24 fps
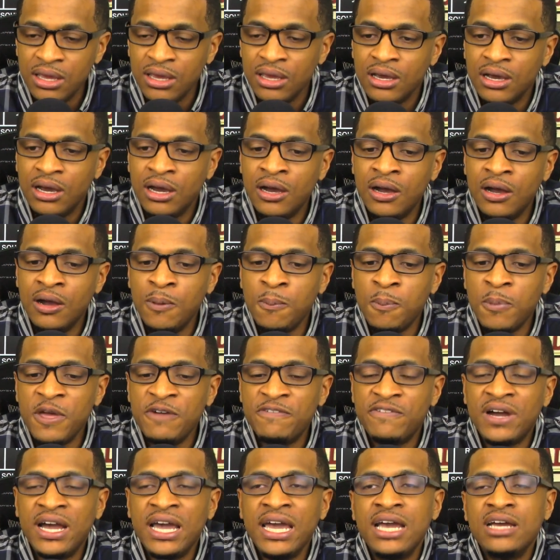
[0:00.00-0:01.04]
Um, if
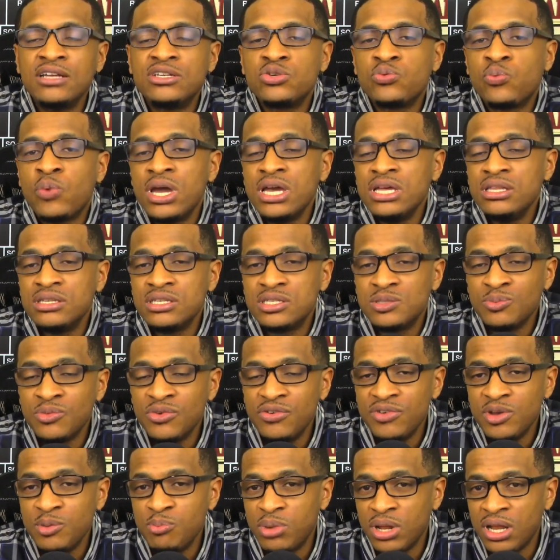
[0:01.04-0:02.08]
I had to rate this
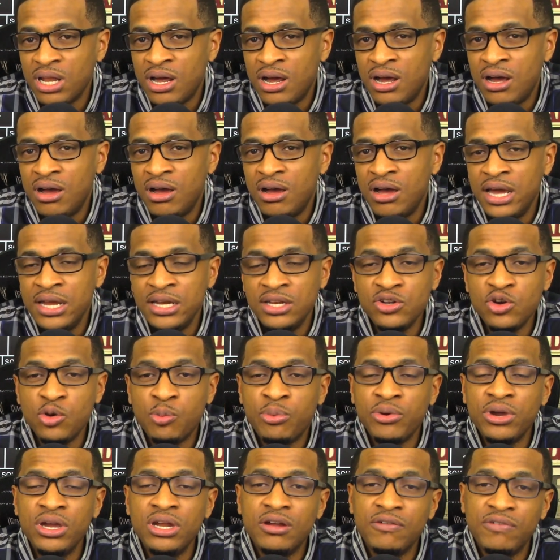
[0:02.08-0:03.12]
movie Bilal, A New
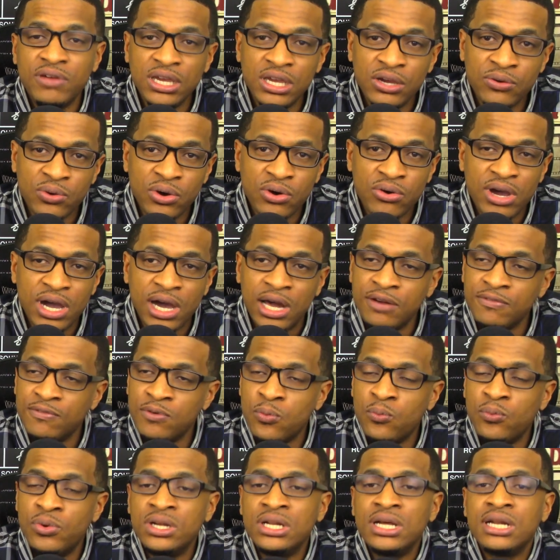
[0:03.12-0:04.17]
Breed of Hero out of a
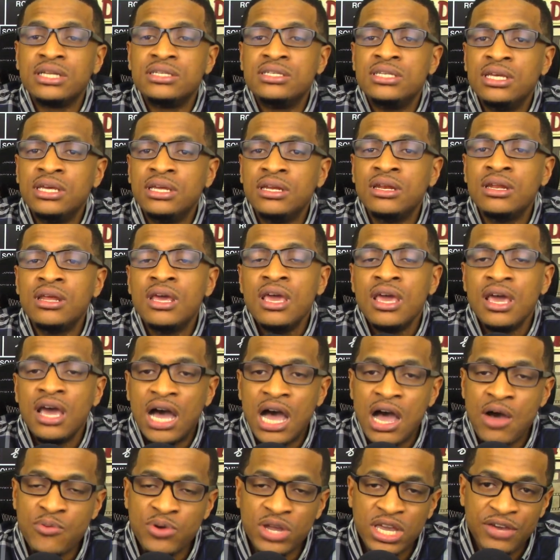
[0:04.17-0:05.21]
1 out of 10, I
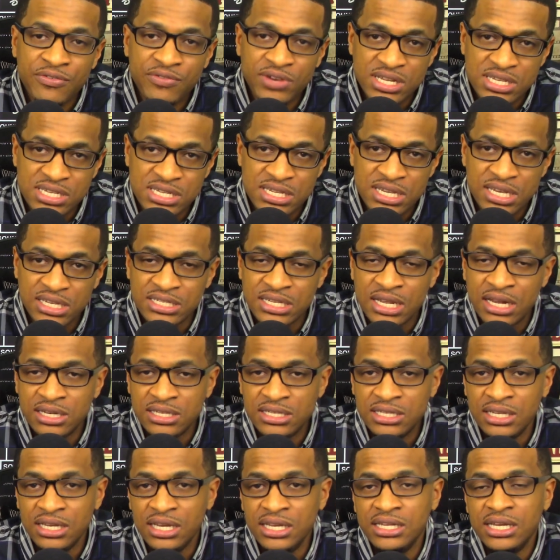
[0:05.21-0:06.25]
would give it a 6 out of
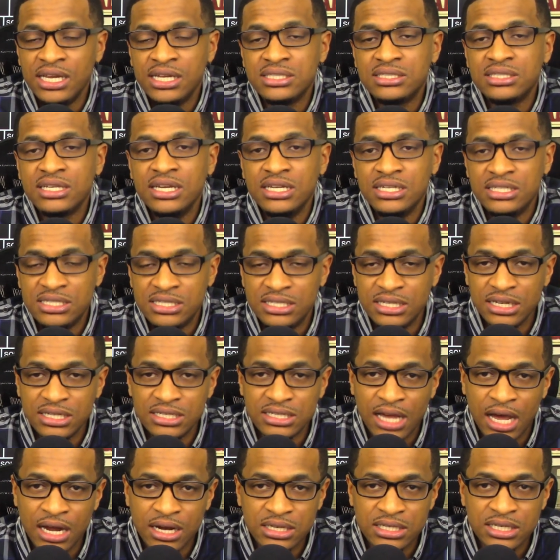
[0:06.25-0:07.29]
10. Yes, a 6
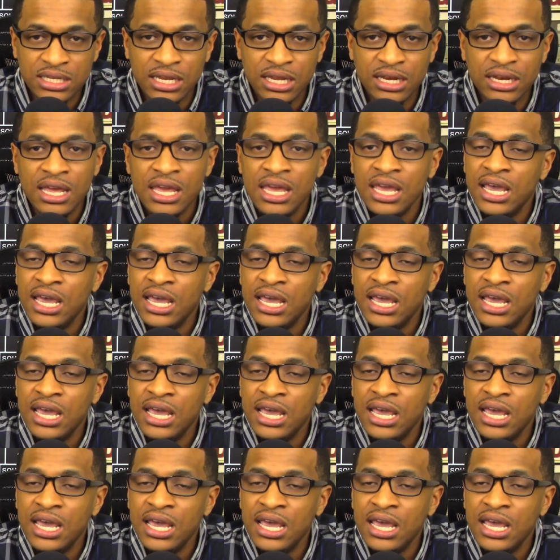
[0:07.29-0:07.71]
out of 10.